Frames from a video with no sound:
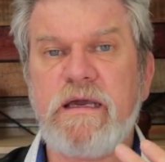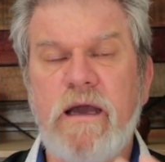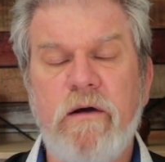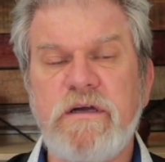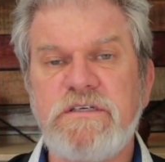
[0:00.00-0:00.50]

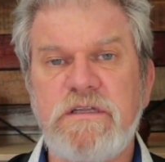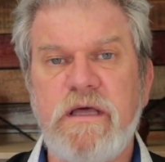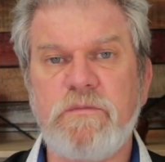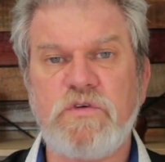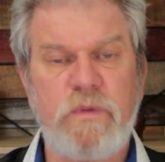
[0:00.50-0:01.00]
encouraging
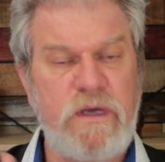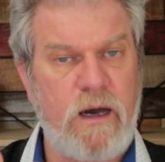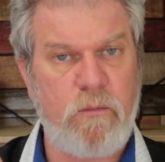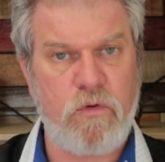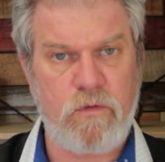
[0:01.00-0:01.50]
them to be
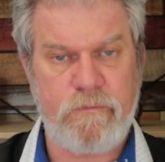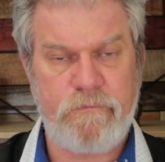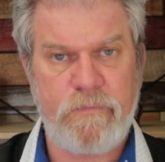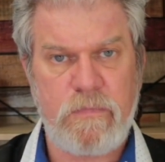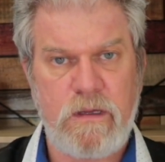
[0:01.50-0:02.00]
humble.
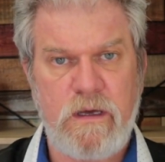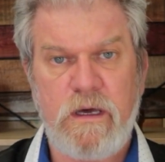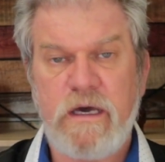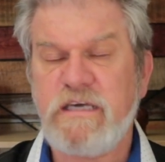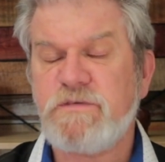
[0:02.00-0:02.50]

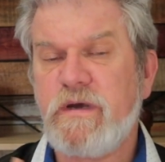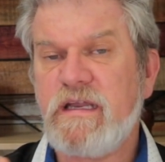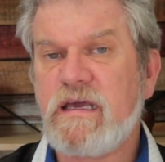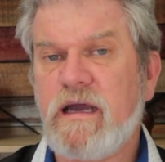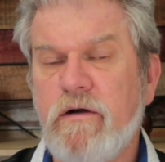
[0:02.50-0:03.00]
He's
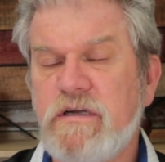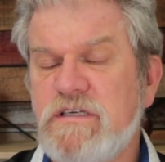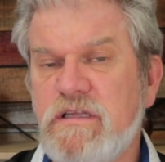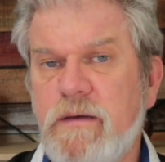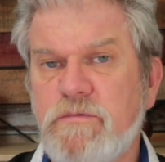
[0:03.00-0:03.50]
been
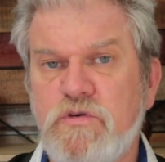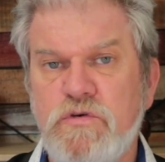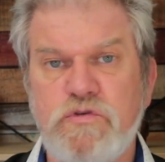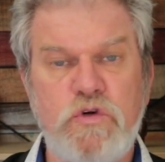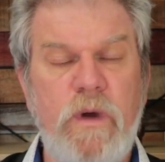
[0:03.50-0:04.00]
encouraging them
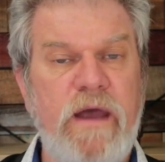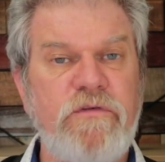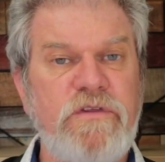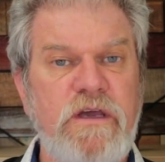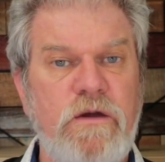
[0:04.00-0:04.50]
to do
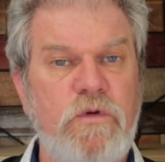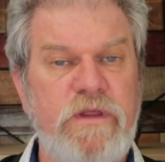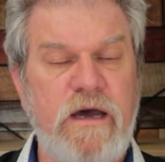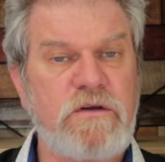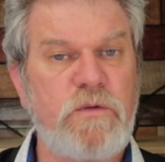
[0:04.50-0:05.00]
everything
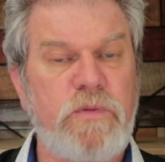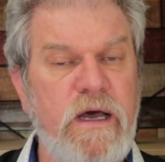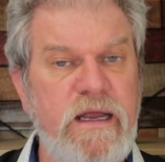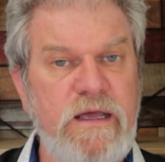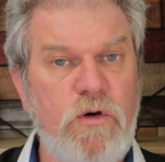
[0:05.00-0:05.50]
without
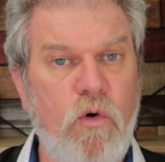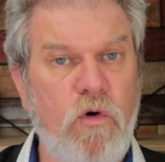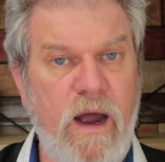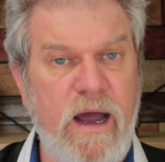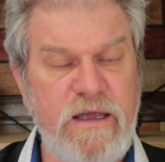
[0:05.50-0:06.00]
complaining
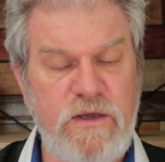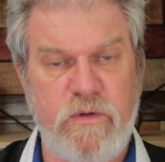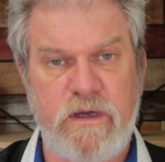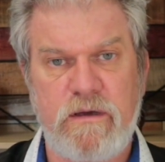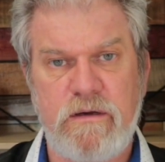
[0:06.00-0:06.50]
or
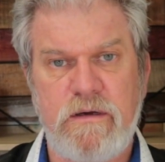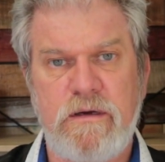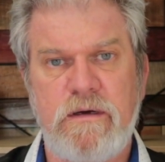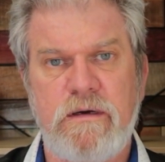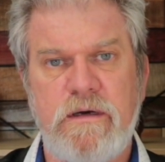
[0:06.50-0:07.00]
arguing.
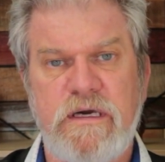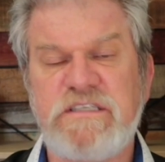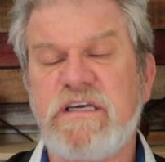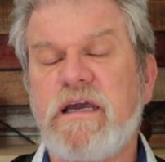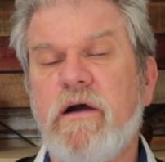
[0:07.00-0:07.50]

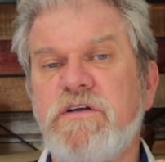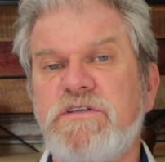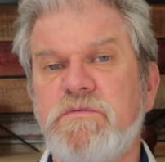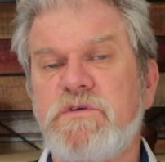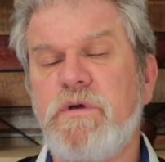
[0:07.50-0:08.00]
He's
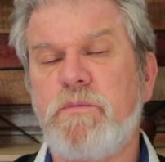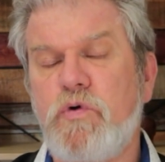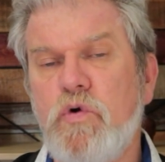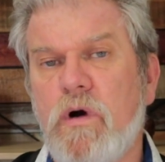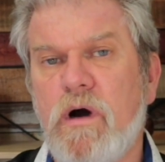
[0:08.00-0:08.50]
encouraged them to be
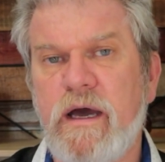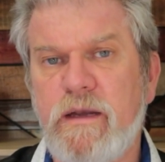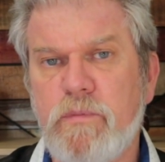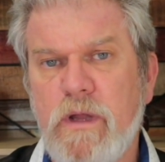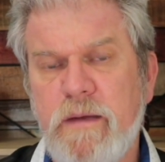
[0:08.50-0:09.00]
pure
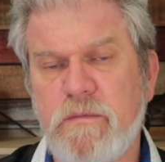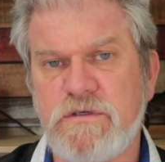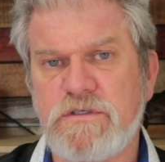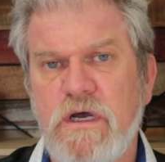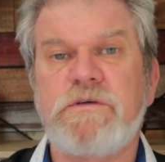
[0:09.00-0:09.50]
and
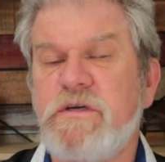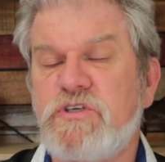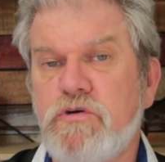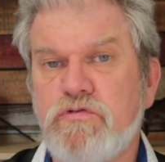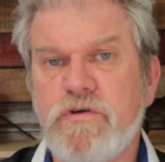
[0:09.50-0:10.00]
blameless, to be
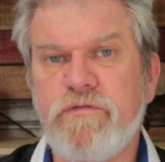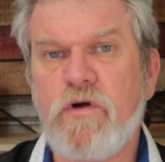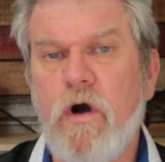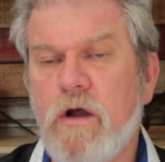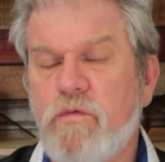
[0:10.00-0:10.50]
children of
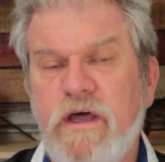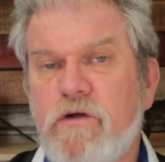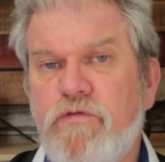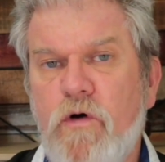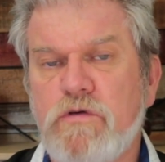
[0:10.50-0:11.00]
God
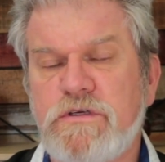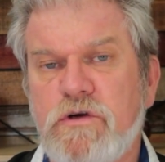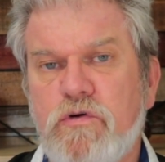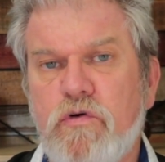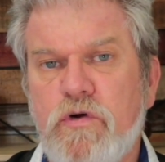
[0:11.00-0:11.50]
without fault in
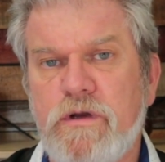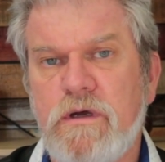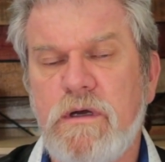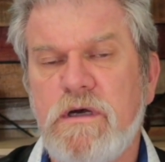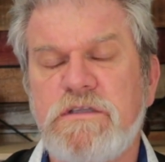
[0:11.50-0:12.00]
a crooked
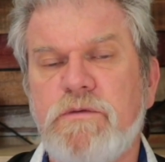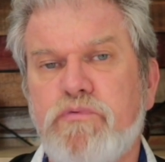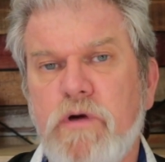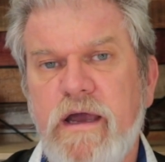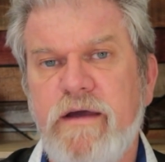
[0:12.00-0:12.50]
and
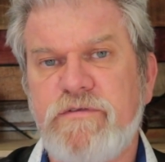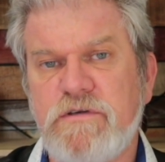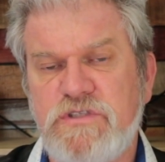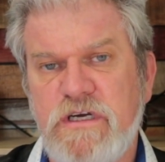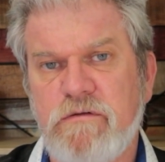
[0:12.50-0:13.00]

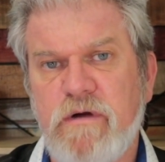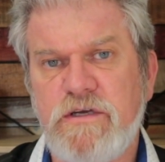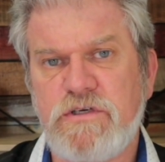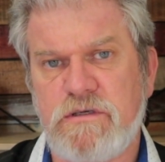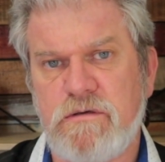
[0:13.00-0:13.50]
depraved
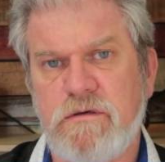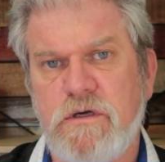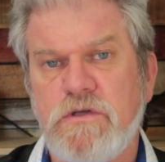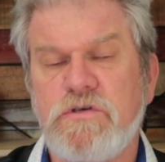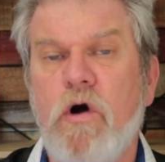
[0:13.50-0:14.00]
generation,
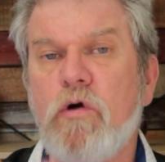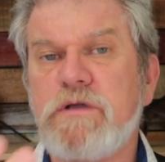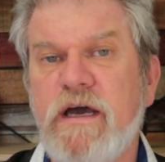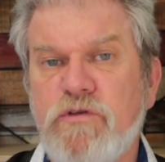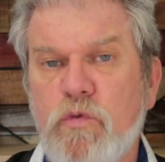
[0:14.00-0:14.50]
to
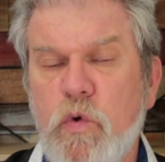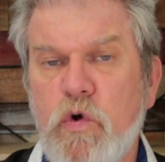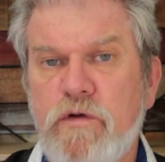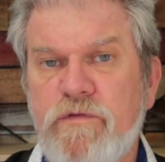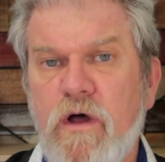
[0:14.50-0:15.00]
hold out the
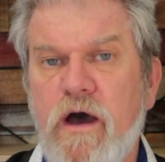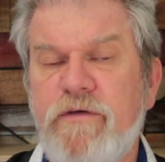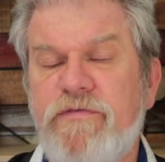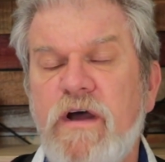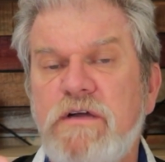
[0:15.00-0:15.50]
word of
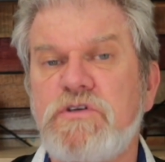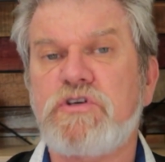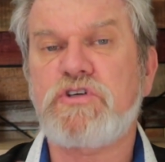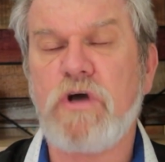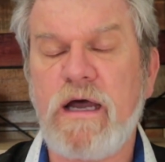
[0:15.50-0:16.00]
life, to
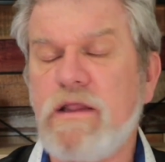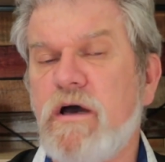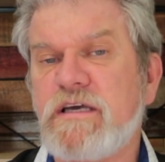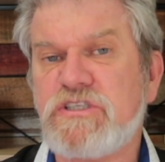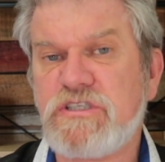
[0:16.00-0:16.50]
shine
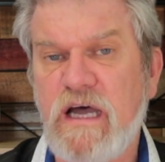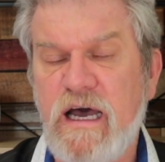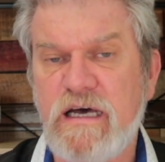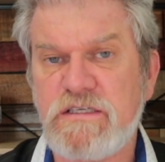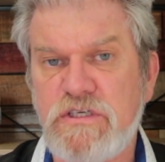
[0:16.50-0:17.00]
like
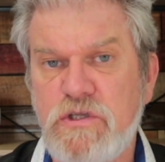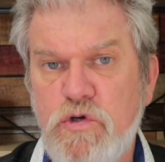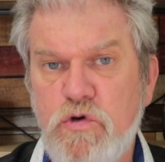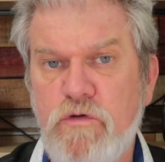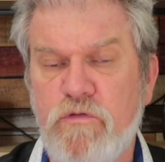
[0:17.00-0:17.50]
stars in the
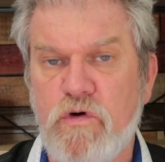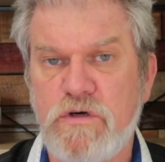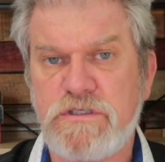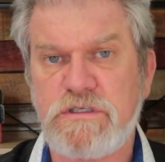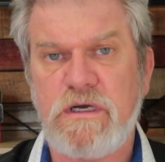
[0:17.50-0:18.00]

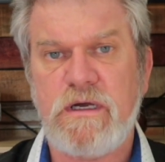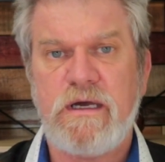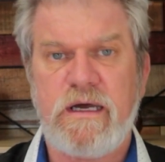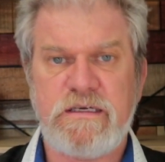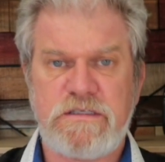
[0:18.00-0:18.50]
universe
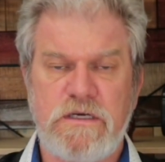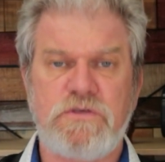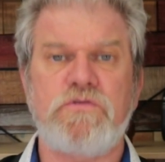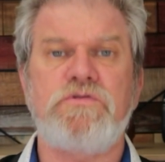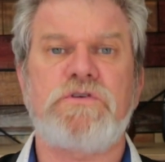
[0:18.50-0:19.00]
as they
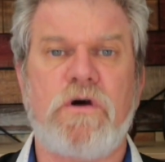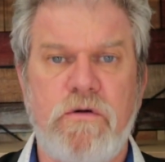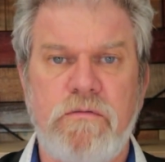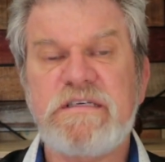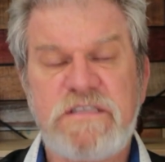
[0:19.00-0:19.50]
do so.
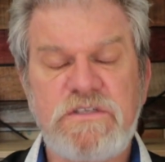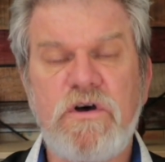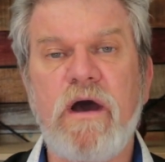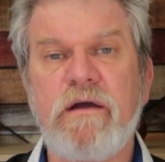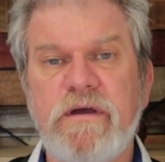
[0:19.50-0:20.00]
His
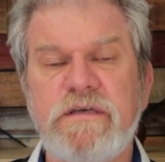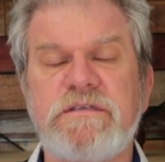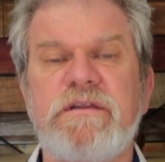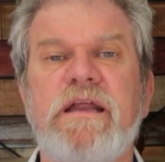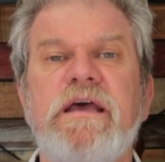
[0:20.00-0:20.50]
desire
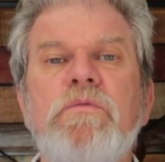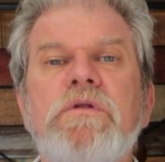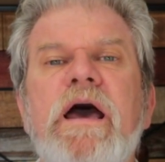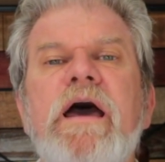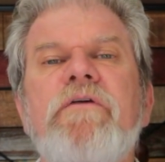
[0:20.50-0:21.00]
is that he
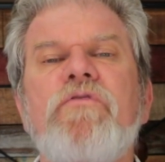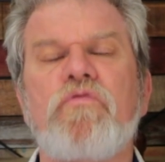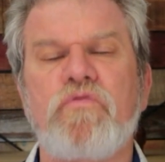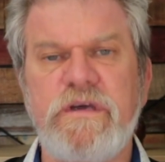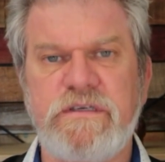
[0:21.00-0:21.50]
will have
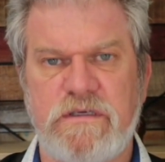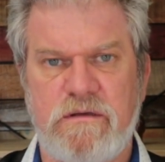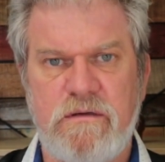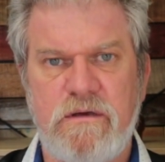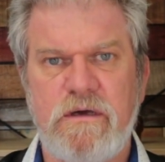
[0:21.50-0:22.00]

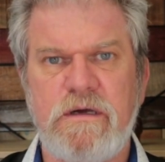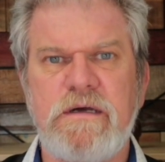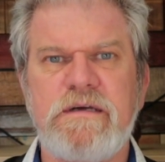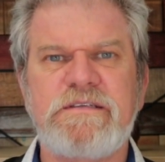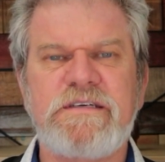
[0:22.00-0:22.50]
reason
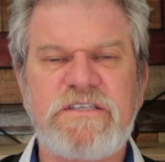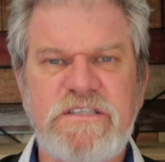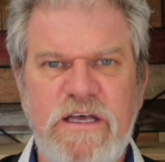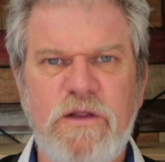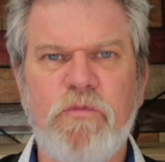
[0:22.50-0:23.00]
to
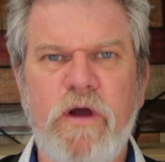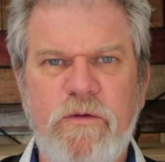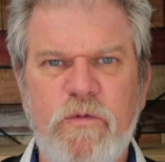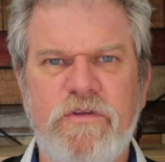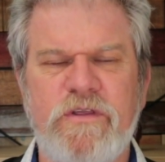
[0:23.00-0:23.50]

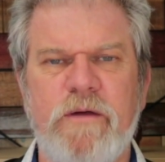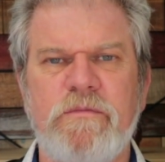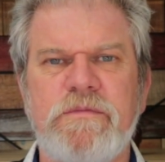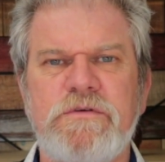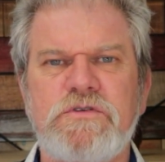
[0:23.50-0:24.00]
celebrate with
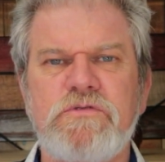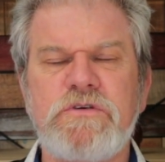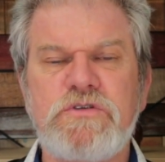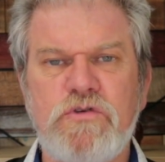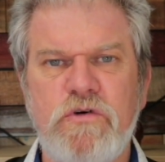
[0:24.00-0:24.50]
them, to
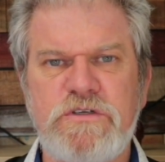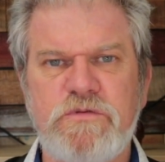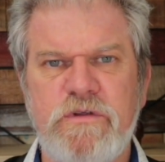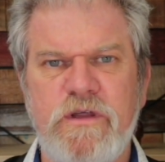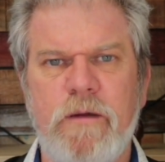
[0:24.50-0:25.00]

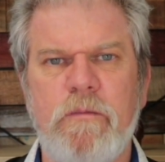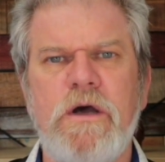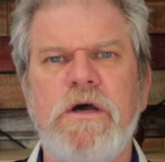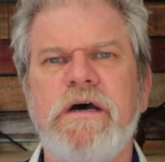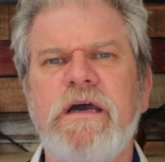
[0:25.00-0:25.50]
rejoice with them,
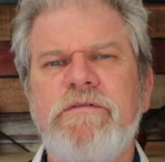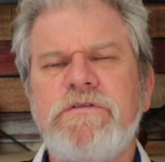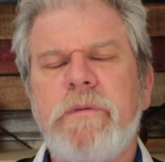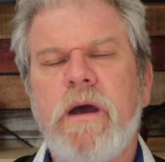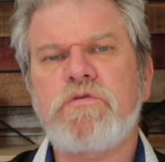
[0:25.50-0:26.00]
even
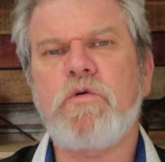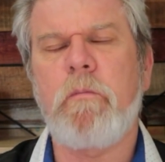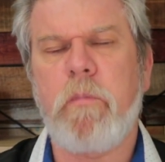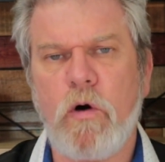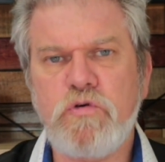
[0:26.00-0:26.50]
to be able to
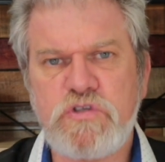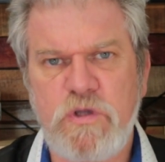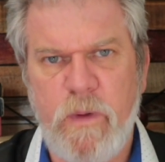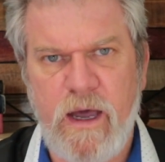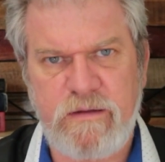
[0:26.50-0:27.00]
boast
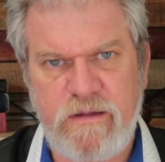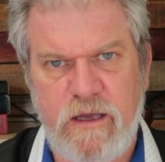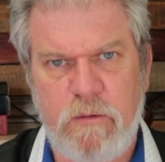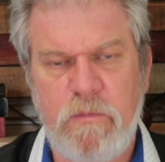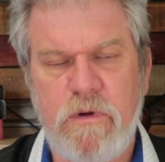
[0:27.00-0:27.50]
about
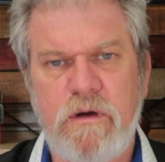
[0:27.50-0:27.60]
them